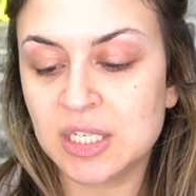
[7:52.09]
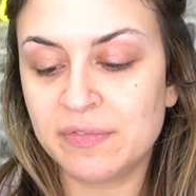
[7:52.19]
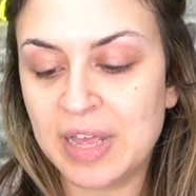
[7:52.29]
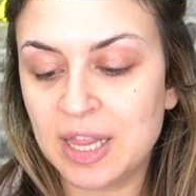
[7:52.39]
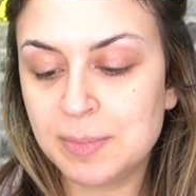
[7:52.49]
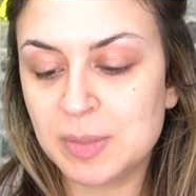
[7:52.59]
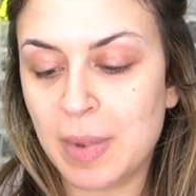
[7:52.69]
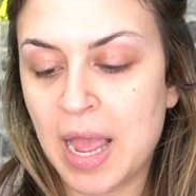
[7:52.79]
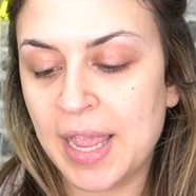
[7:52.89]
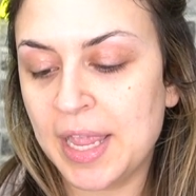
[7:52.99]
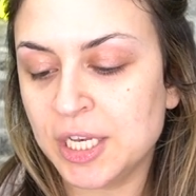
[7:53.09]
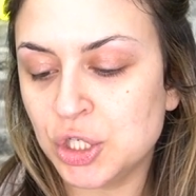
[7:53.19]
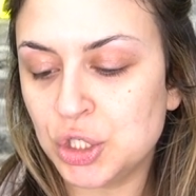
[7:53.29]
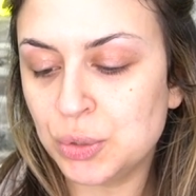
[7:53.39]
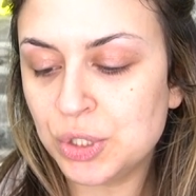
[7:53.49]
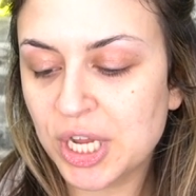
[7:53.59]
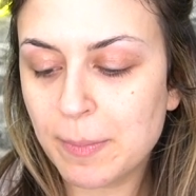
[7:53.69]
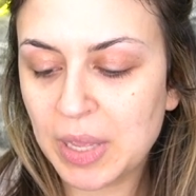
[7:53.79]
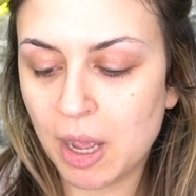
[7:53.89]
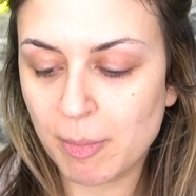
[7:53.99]
developed by
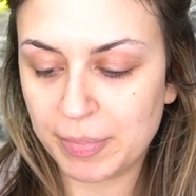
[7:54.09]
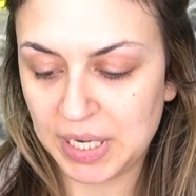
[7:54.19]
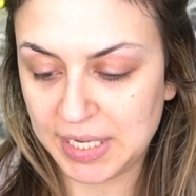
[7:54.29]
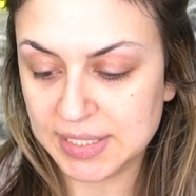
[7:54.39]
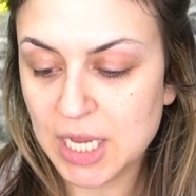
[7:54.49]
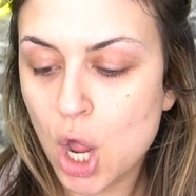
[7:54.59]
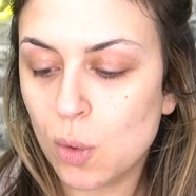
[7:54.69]
Induchem companies,